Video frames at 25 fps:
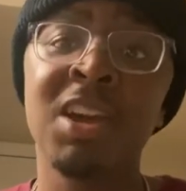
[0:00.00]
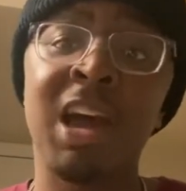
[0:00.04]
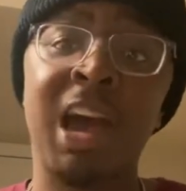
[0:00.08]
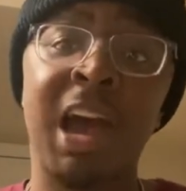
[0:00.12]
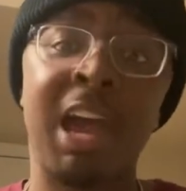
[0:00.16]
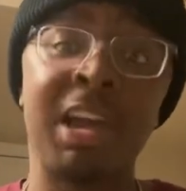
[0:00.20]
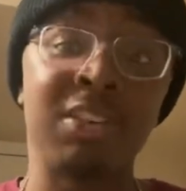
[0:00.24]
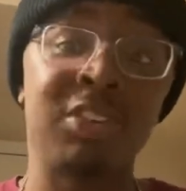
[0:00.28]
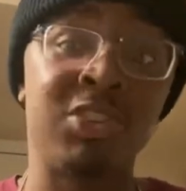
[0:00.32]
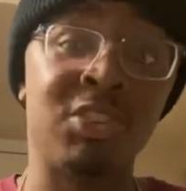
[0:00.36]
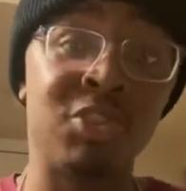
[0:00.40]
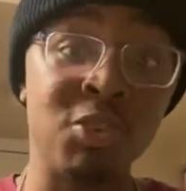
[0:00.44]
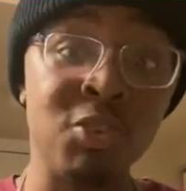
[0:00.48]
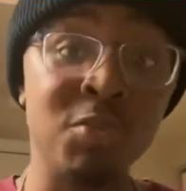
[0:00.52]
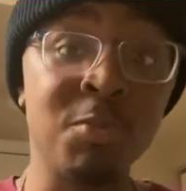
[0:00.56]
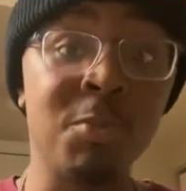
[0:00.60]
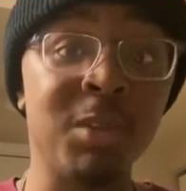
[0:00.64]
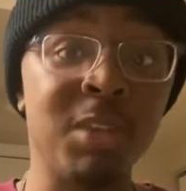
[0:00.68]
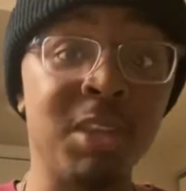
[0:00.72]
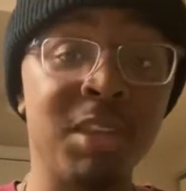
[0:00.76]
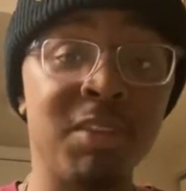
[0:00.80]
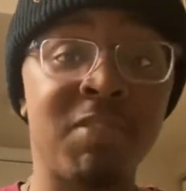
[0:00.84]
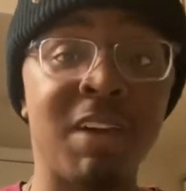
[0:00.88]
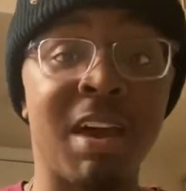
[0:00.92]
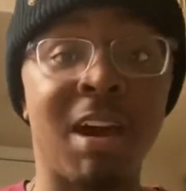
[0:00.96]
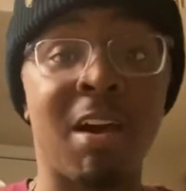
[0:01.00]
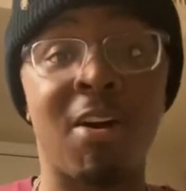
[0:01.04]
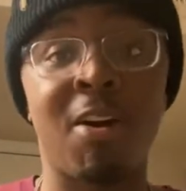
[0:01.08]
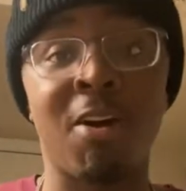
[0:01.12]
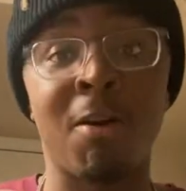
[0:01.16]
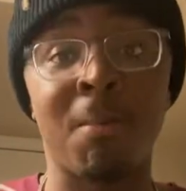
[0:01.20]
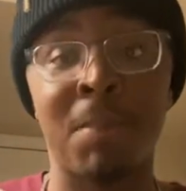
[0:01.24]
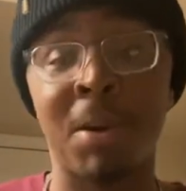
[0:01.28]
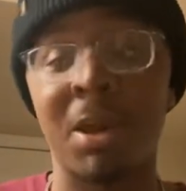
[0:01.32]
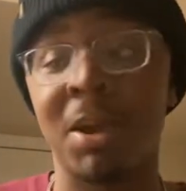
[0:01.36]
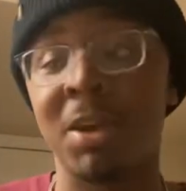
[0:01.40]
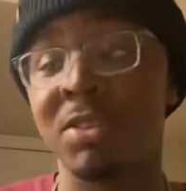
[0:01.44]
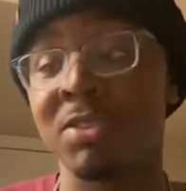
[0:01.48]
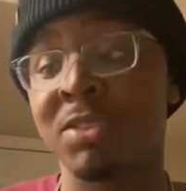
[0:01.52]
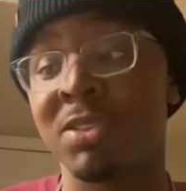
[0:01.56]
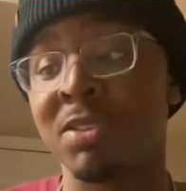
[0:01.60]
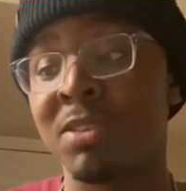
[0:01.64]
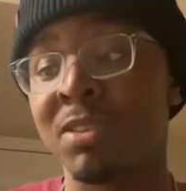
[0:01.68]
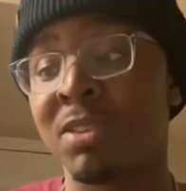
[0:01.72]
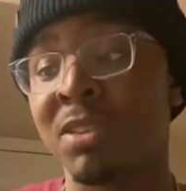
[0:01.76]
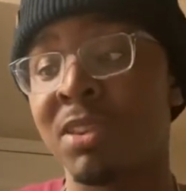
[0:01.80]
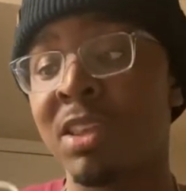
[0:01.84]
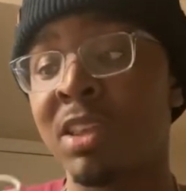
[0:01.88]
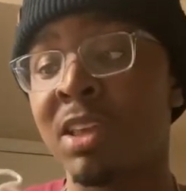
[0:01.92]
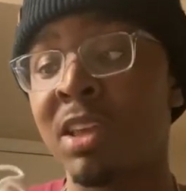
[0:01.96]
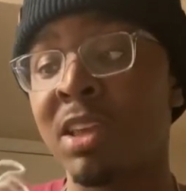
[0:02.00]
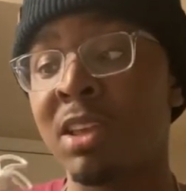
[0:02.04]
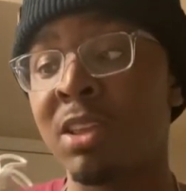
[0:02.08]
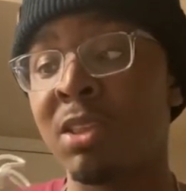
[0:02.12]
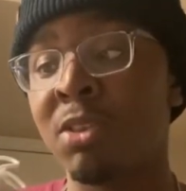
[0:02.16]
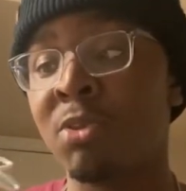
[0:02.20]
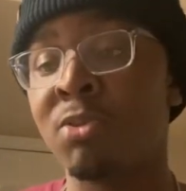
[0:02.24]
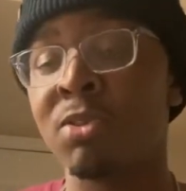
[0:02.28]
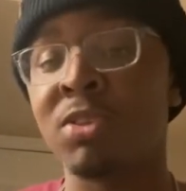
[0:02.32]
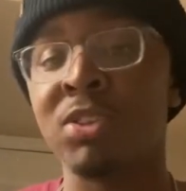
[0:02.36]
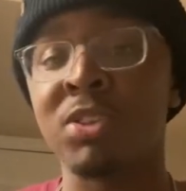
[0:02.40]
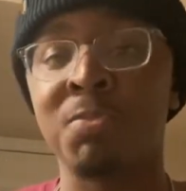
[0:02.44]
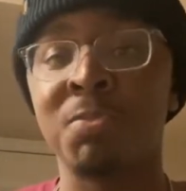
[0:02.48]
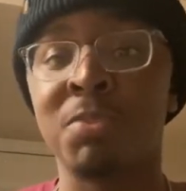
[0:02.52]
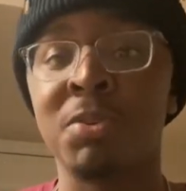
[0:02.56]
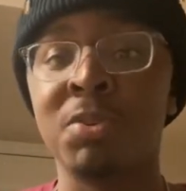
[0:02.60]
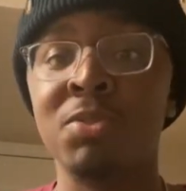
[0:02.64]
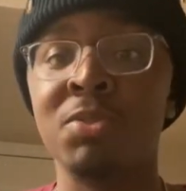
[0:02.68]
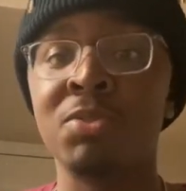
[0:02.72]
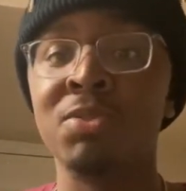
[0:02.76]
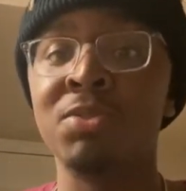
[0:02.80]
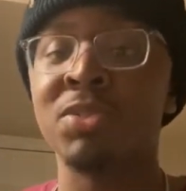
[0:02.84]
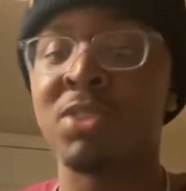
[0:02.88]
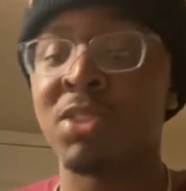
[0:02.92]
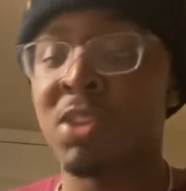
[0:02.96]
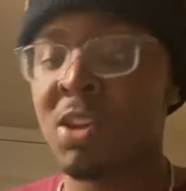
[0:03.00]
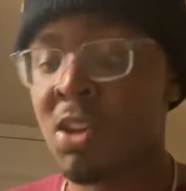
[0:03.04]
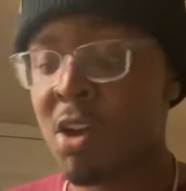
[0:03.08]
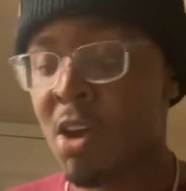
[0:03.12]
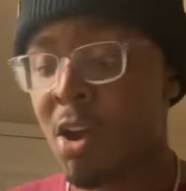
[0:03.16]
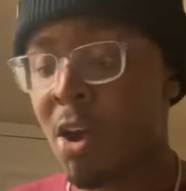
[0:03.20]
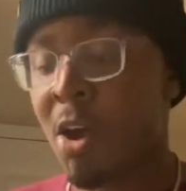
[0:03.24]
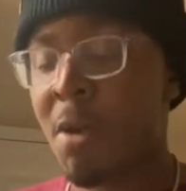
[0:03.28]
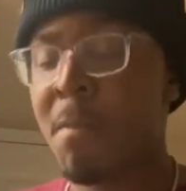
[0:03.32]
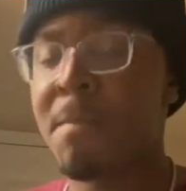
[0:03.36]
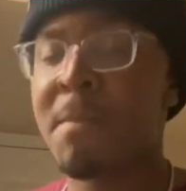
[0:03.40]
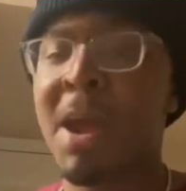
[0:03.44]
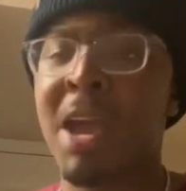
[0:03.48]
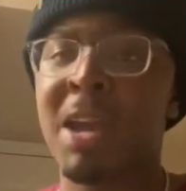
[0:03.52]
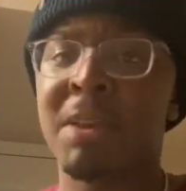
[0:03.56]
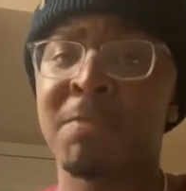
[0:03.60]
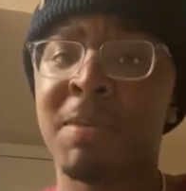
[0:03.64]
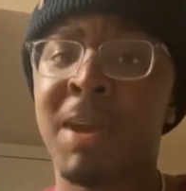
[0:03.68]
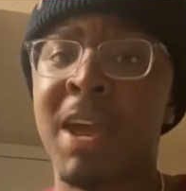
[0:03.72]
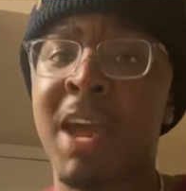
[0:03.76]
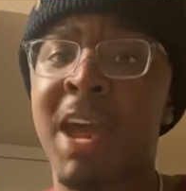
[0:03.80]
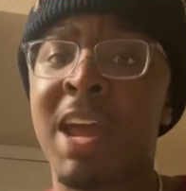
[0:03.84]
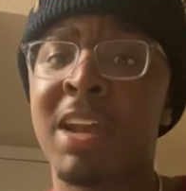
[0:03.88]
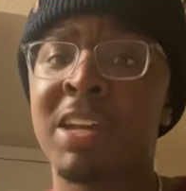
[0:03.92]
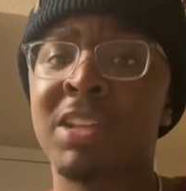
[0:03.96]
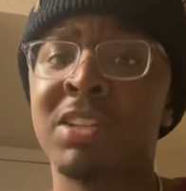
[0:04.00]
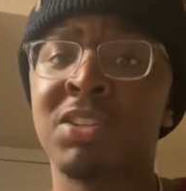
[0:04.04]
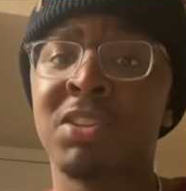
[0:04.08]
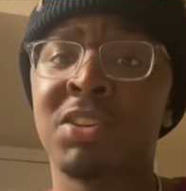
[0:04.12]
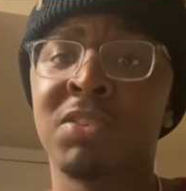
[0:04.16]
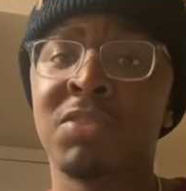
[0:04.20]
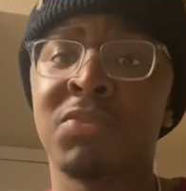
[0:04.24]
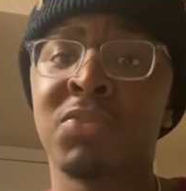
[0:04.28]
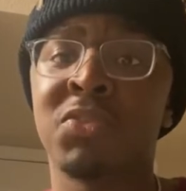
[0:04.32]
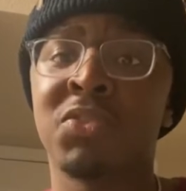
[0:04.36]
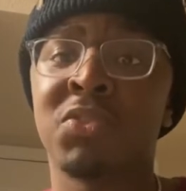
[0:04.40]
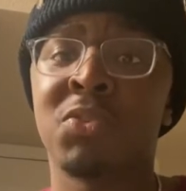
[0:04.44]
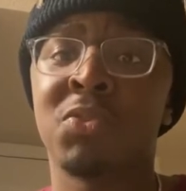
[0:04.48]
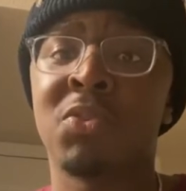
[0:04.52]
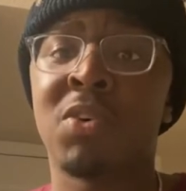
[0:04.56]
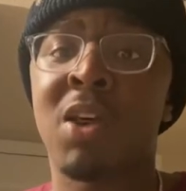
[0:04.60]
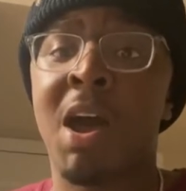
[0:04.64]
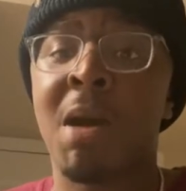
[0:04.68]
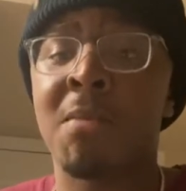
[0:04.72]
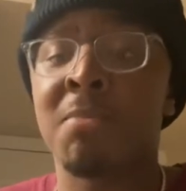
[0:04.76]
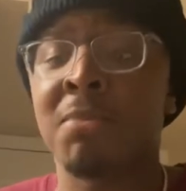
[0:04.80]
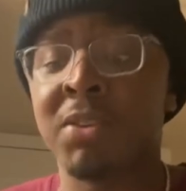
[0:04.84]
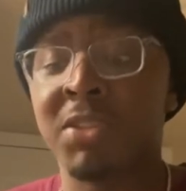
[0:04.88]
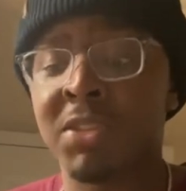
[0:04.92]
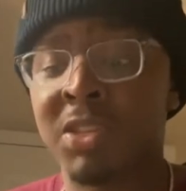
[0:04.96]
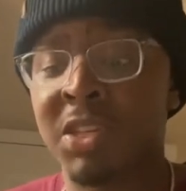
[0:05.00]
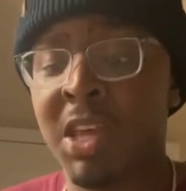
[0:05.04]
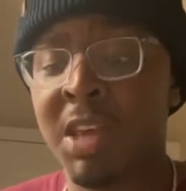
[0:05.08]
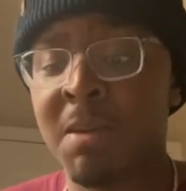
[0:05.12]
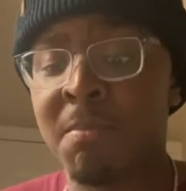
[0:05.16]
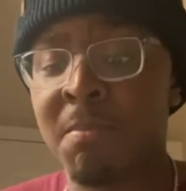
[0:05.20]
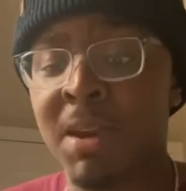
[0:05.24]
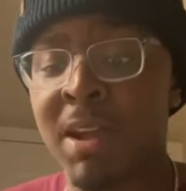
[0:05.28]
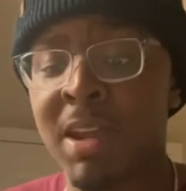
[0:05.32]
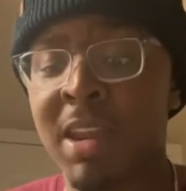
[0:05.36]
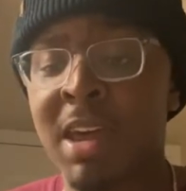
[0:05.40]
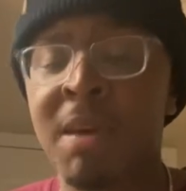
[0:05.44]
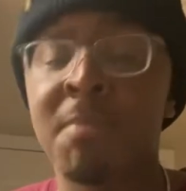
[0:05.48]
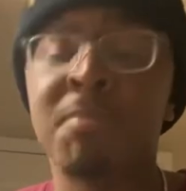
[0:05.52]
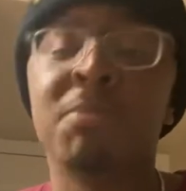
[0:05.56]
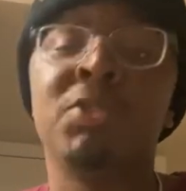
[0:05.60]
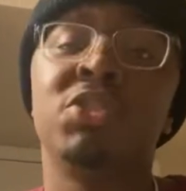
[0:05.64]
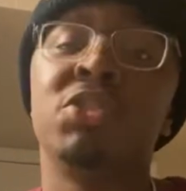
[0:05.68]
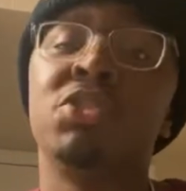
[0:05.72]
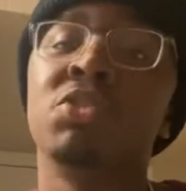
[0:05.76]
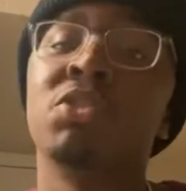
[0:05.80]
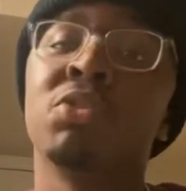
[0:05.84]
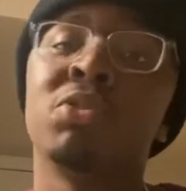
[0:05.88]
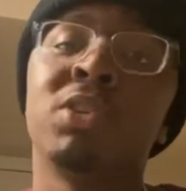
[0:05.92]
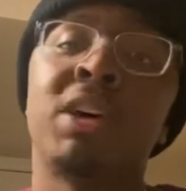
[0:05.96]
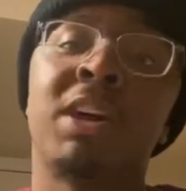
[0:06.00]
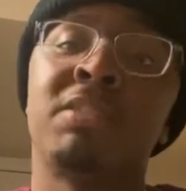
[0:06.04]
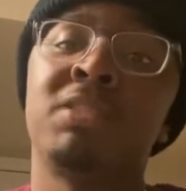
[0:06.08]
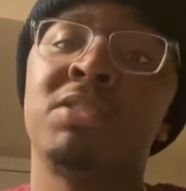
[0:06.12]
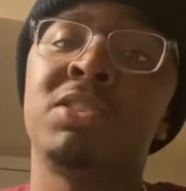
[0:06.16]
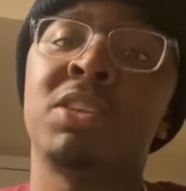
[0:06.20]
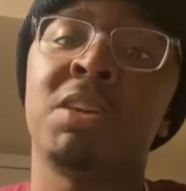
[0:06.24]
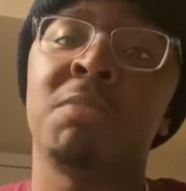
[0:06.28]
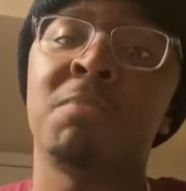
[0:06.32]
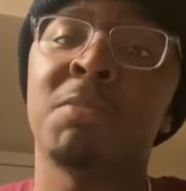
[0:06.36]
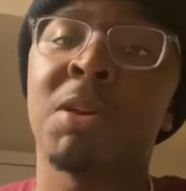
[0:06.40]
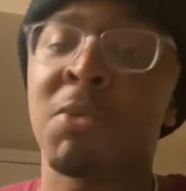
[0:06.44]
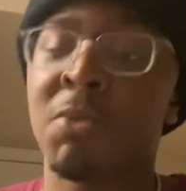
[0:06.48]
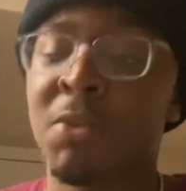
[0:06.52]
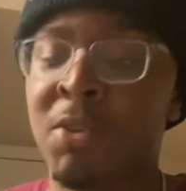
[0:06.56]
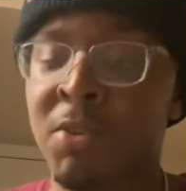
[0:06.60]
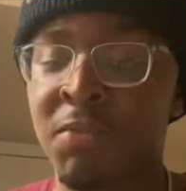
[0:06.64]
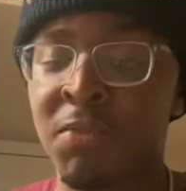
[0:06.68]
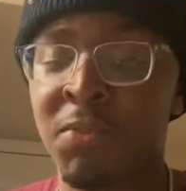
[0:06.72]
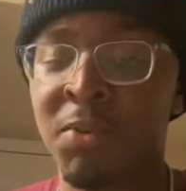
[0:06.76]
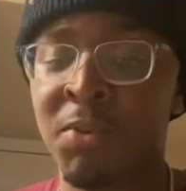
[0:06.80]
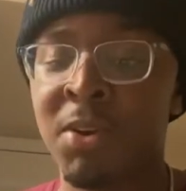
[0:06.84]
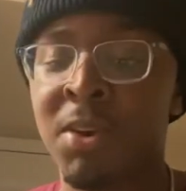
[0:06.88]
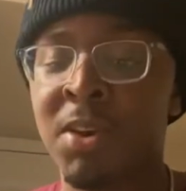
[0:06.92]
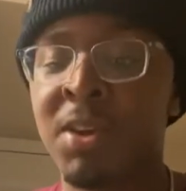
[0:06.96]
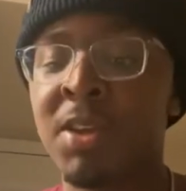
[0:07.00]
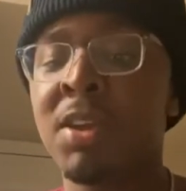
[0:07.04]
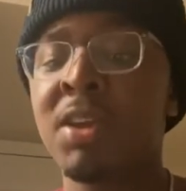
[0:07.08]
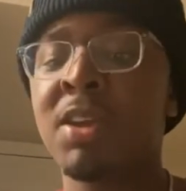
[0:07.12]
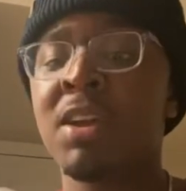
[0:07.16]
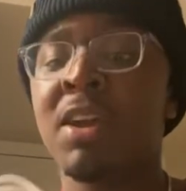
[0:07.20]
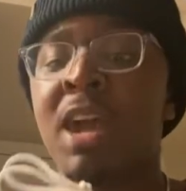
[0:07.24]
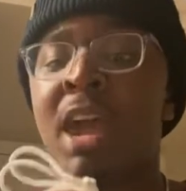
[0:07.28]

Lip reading: I do believe that all pairs of the Lucas Pugs are backed by Adituff, so I'm gonna stand by that, but you don't have to take my word for it.